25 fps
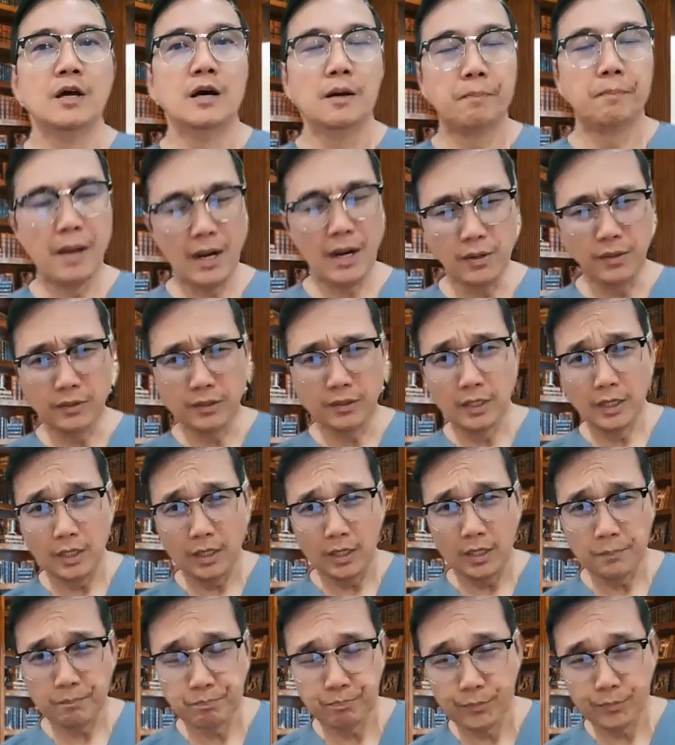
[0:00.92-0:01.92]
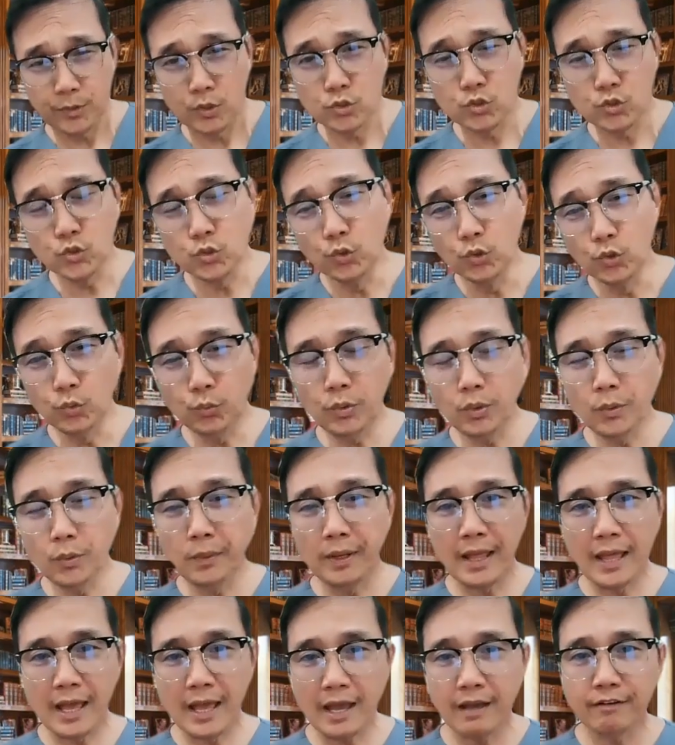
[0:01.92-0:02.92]
Apparently, soon we
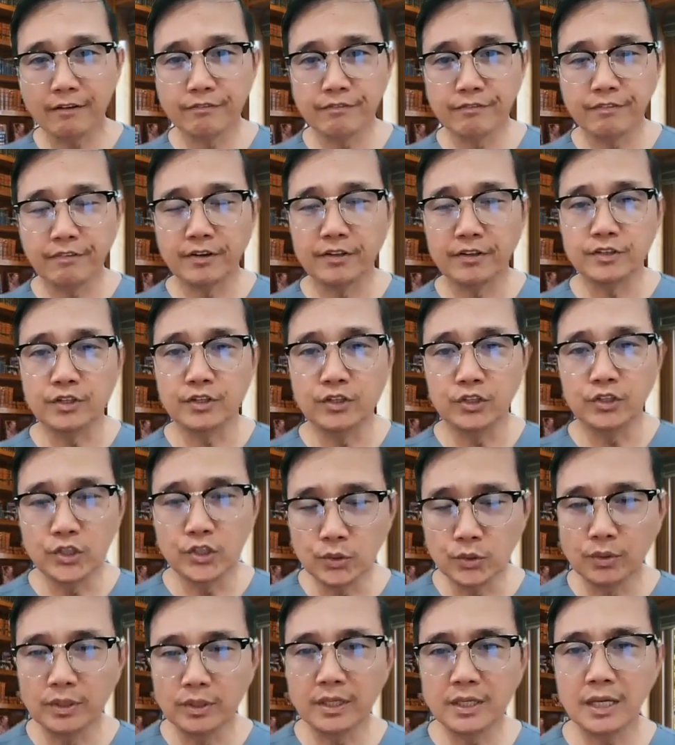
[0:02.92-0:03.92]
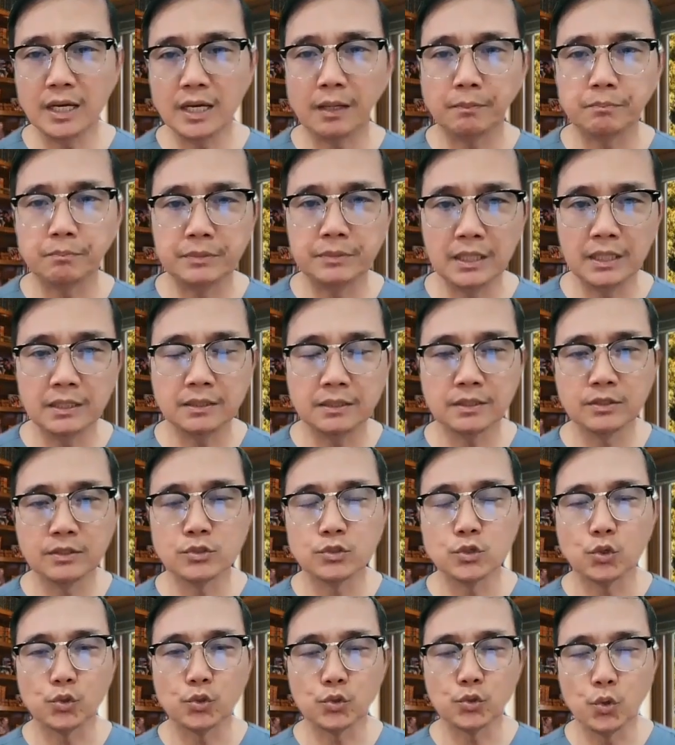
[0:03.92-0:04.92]
will have the newly
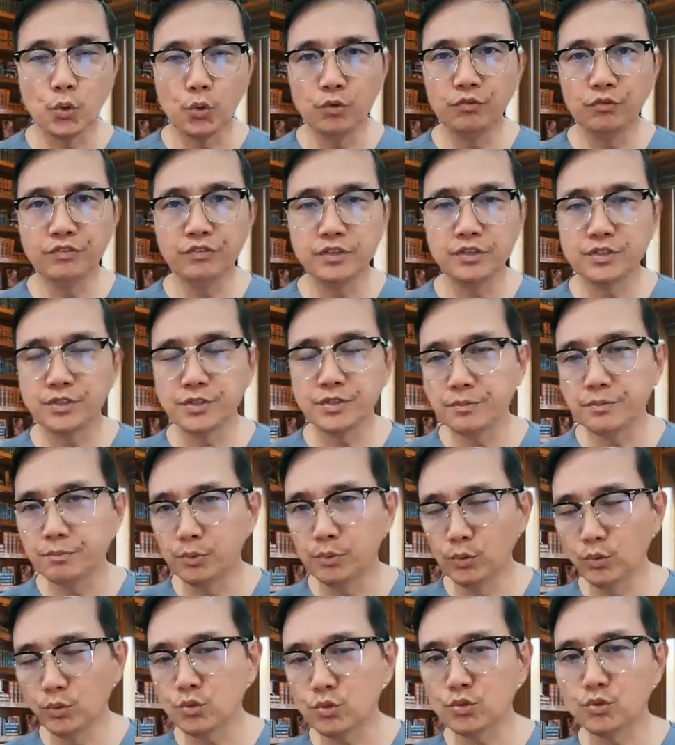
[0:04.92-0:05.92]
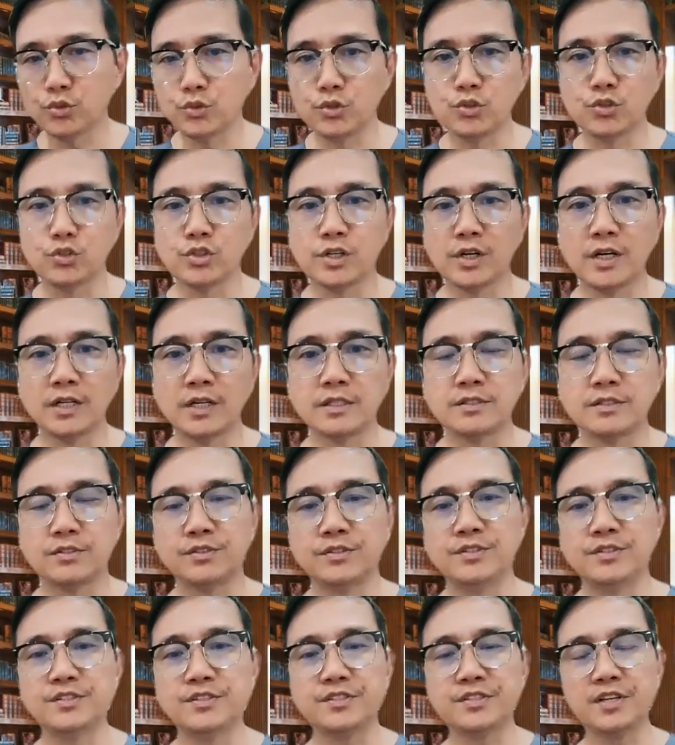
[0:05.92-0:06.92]
updated COVID booster shots
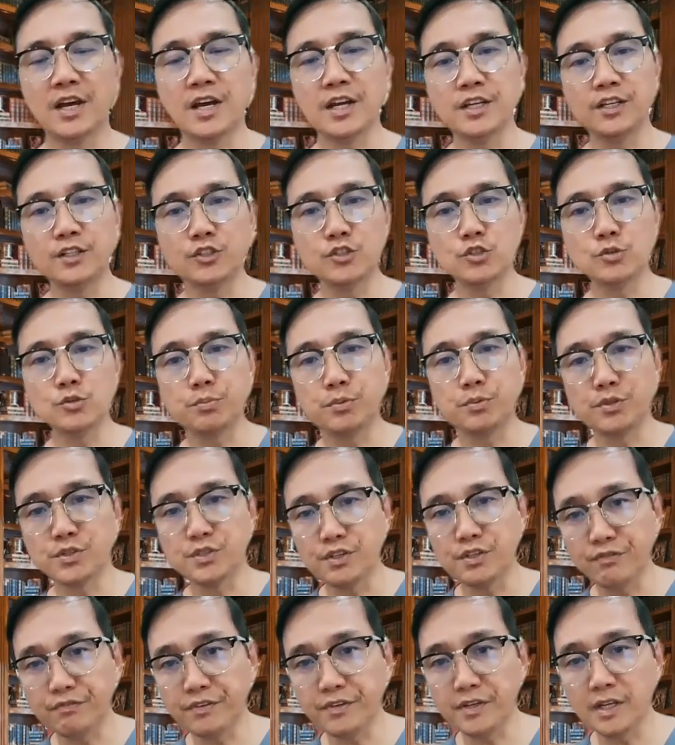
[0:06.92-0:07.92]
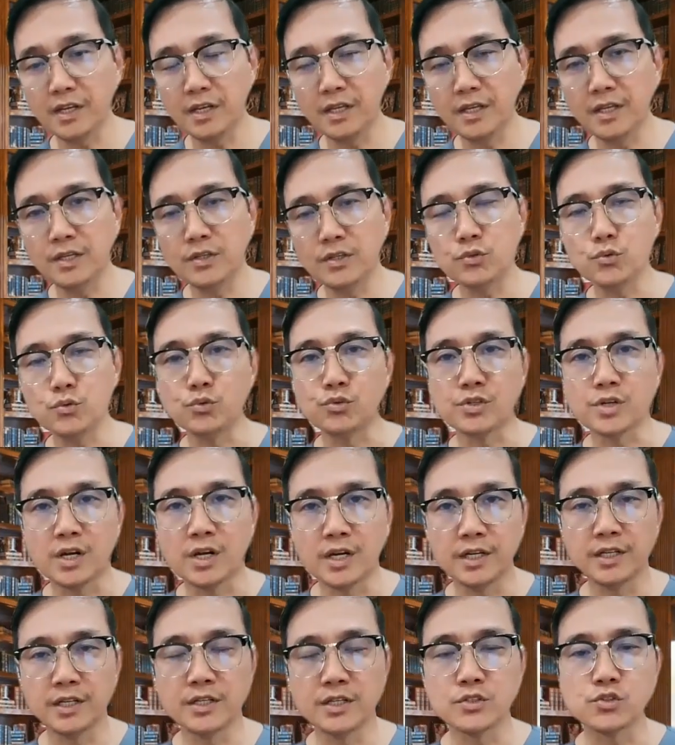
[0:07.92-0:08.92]
designed specifically to
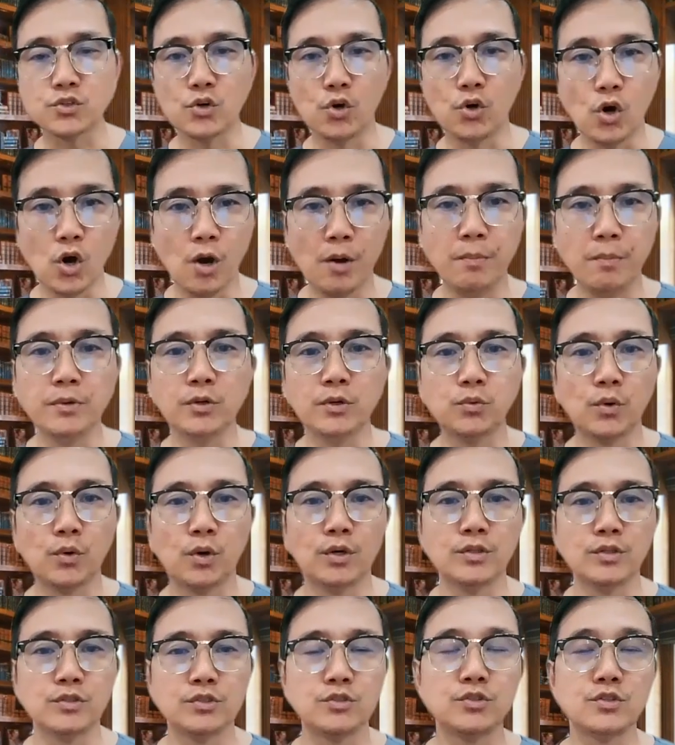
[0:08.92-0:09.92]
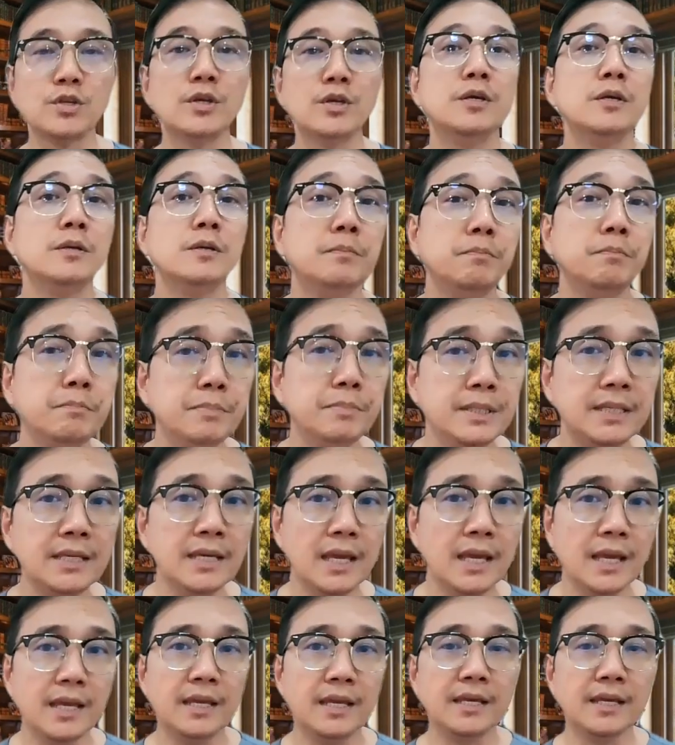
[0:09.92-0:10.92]
target Omicron's
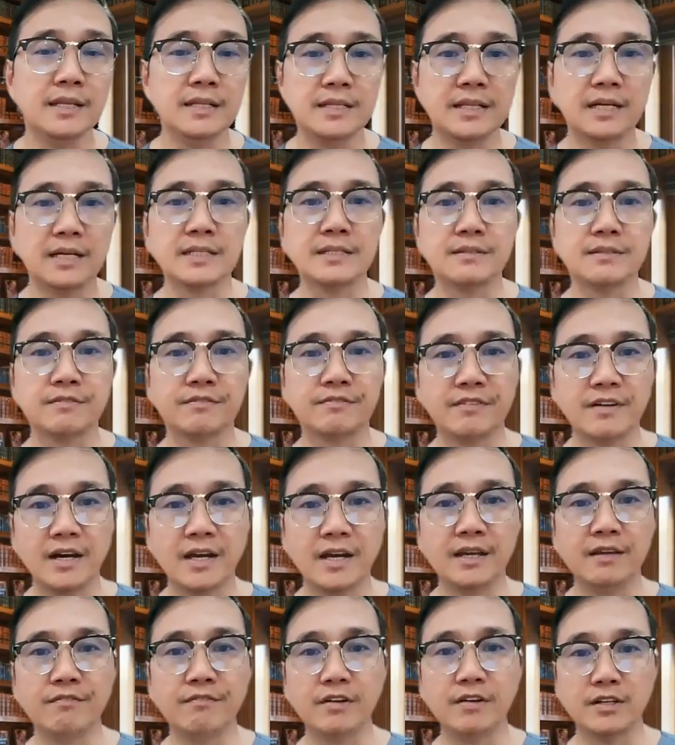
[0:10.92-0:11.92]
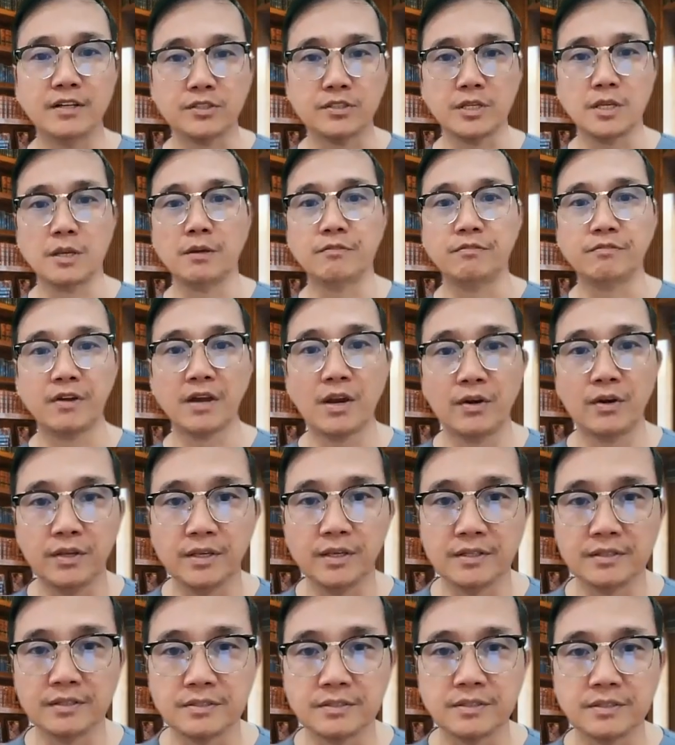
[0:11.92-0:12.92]
BA.5
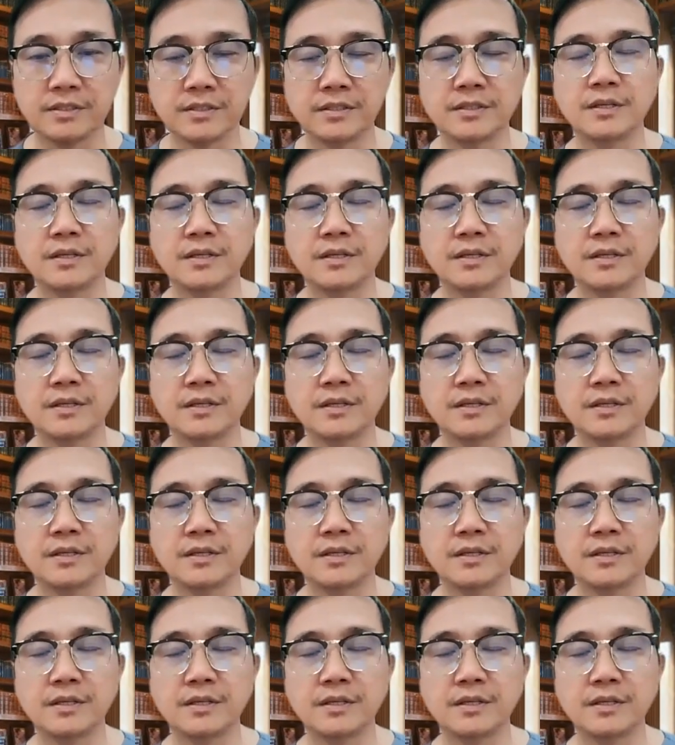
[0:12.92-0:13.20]
subvariant.